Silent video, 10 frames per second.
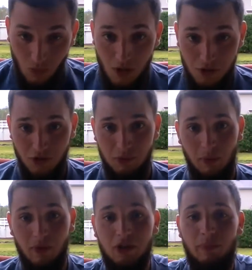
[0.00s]
excuse me,
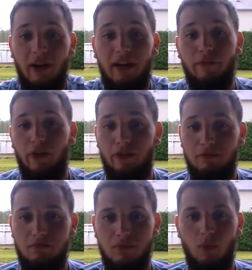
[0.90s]
we're just praying for
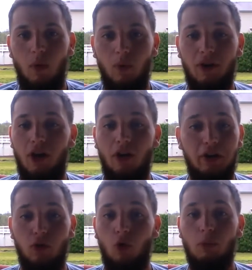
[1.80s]
what we're
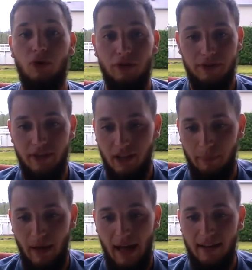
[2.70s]
calling normal to come
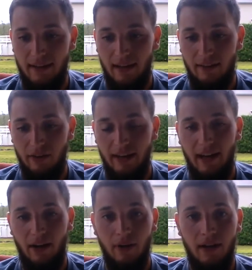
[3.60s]
back again right
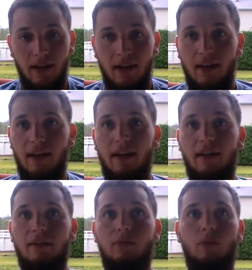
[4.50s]
now.
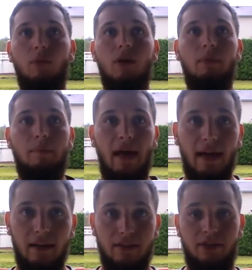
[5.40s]
And we want to be back
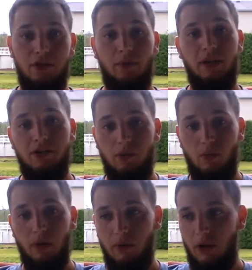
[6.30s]
in a situation
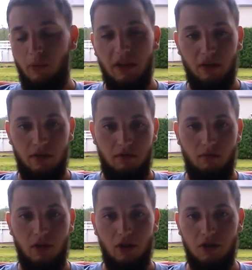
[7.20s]
where, you know, we
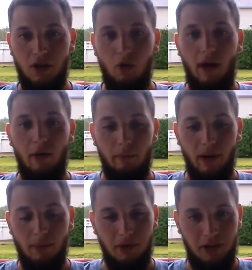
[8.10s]
can go out in
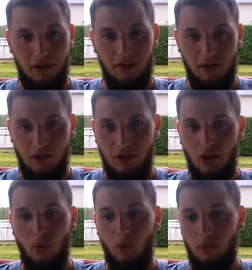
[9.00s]
public and
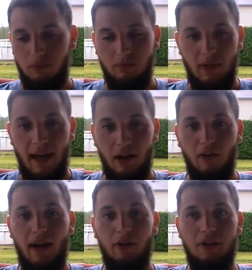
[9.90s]
go hang
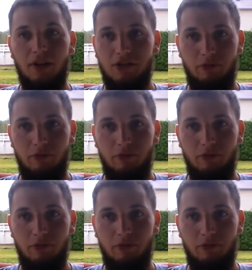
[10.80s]
around tons